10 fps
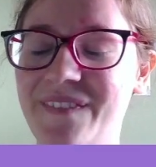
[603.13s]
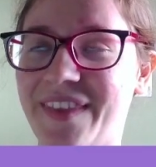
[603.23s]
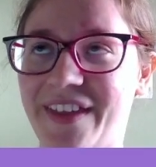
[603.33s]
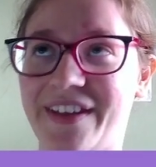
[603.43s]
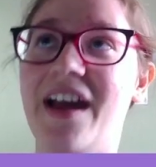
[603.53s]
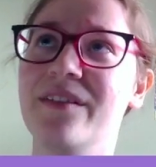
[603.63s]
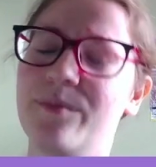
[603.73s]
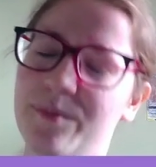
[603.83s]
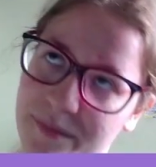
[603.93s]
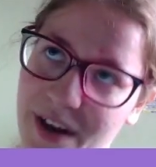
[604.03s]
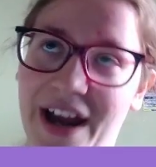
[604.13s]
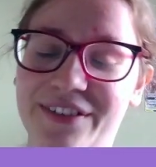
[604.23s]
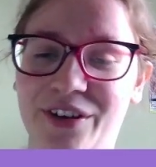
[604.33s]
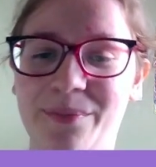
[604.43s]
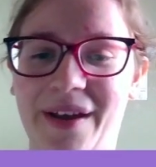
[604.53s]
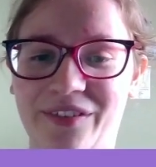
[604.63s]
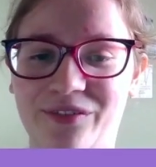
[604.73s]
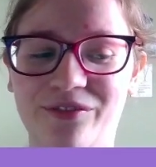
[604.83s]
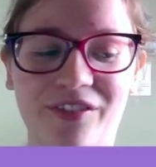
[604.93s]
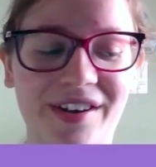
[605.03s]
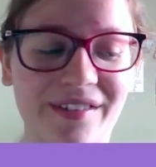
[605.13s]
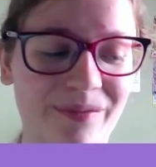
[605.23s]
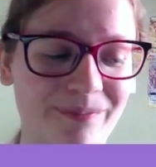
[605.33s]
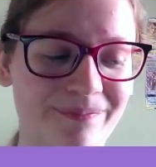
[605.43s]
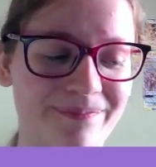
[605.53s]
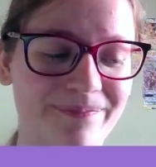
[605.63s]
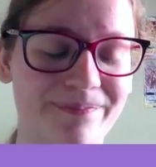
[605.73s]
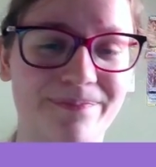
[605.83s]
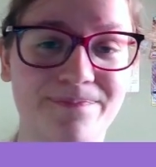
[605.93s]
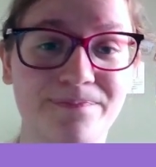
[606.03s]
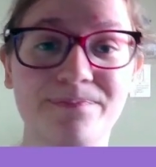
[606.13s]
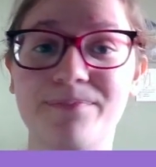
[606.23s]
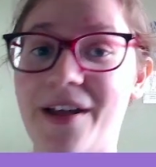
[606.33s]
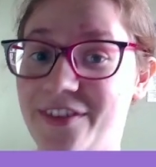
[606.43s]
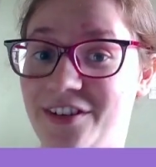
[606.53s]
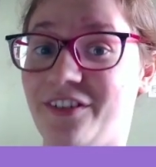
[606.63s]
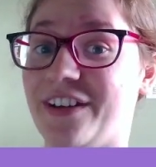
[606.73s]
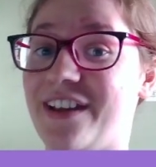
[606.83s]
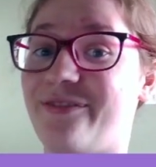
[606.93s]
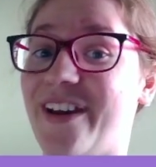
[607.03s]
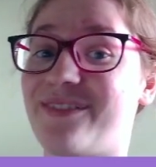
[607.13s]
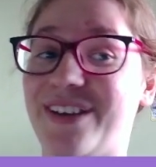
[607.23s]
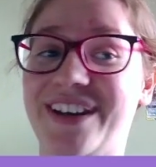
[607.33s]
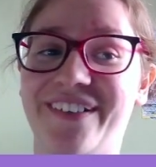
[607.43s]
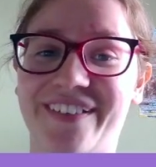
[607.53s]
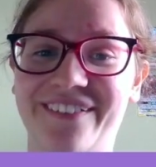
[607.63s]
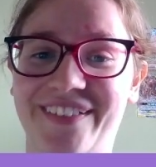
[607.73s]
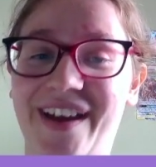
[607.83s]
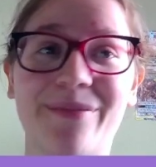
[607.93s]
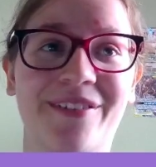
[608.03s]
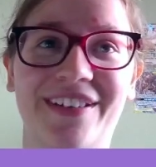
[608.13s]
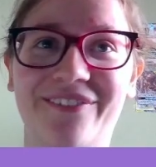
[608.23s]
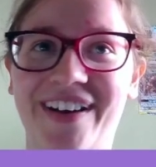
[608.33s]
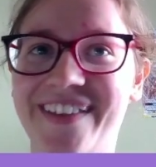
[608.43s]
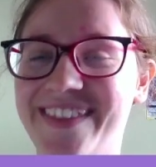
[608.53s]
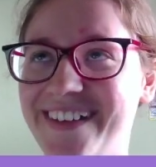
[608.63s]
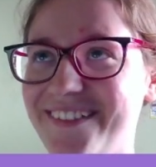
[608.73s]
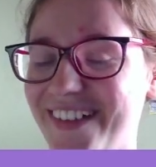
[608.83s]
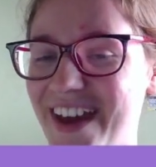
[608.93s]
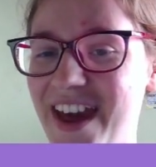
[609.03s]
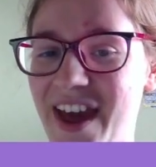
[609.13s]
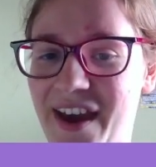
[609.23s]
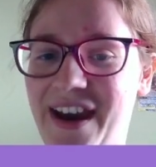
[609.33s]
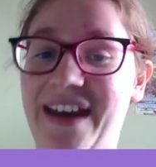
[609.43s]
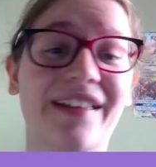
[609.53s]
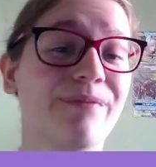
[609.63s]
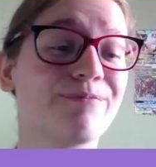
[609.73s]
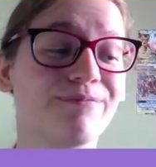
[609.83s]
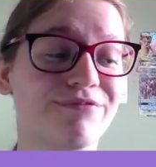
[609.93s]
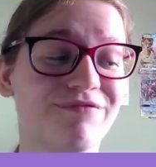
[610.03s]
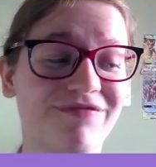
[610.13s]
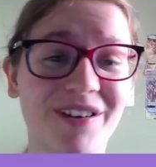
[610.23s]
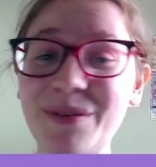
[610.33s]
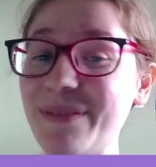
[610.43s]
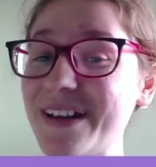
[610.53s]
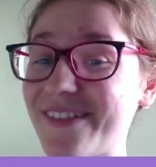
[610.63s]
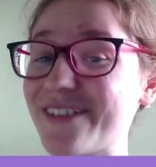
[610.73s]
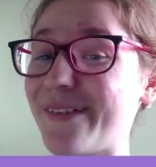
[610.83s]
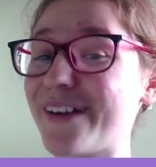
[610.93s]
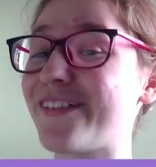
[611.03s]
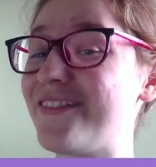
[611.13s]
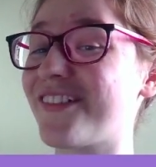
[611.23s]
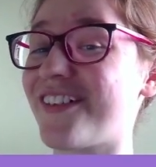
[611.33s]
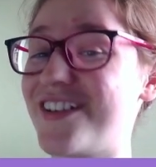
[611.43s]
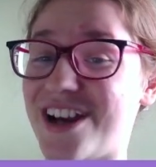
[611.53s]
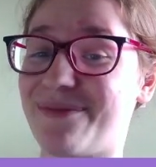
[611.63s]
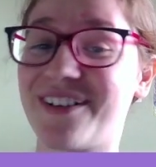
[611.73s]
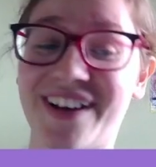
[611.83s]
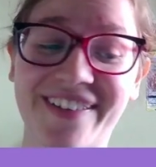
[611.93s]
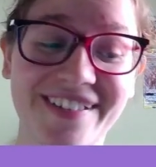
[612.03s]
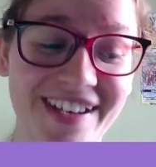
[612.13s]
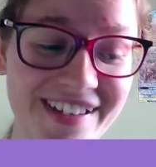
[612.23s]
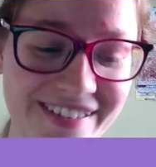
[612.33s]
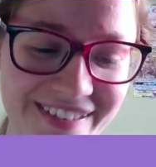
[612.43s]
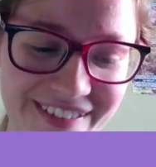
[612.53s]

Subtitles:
Again, had no pattern for it, but the look on his face when he got it was absolutely worth it, and is probably one of my favourite crochet projects to date.